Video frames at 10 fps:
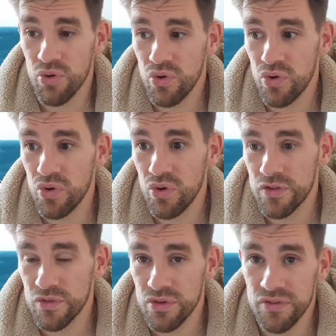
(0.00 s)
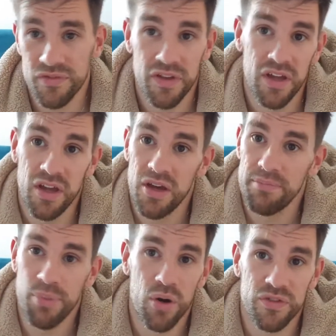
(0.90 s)
or sort of
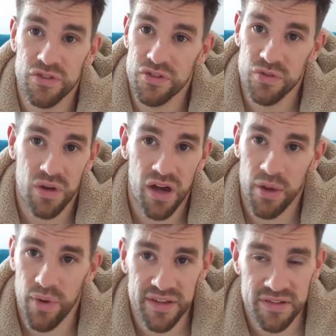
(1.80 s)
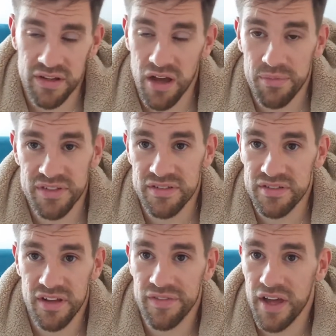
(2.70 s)
boxers or high-waisted garments
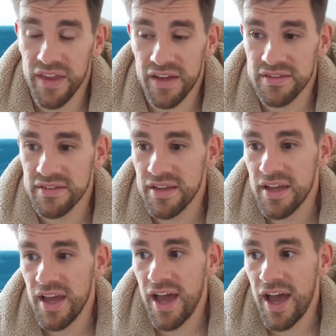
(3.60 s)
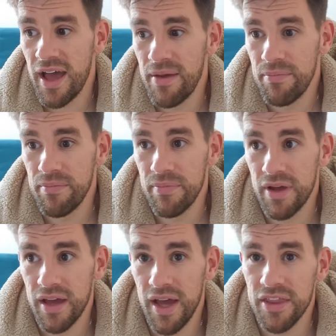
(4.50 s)
and stuff like that.
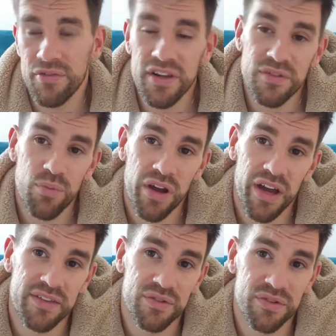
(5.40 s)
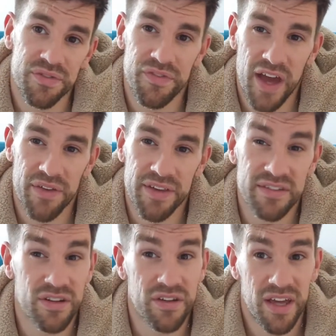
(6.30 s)
And the reason why I sort of found
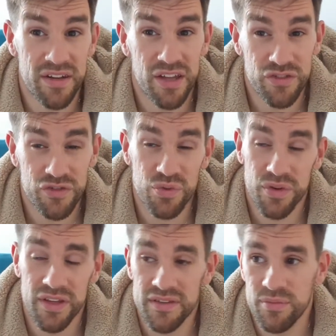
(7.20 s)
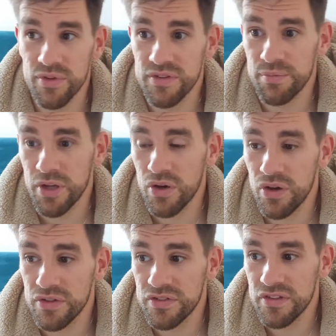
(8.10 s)
these and saw these was
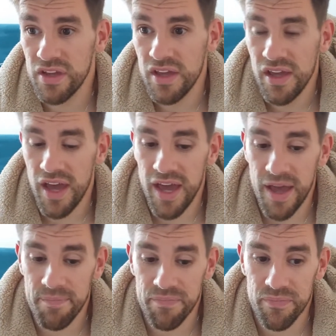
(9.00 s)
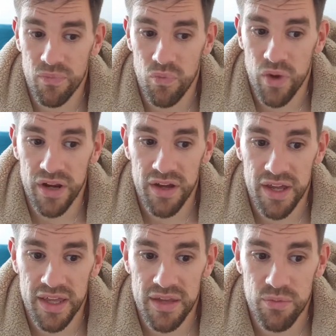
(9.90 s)
because when
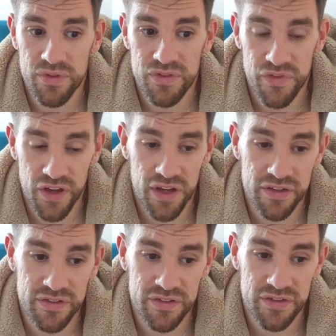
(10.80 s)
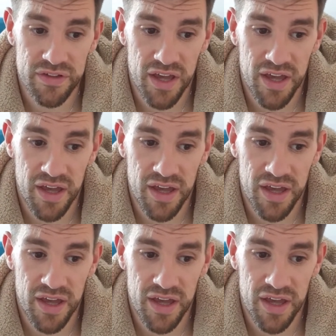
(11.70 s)
I was first,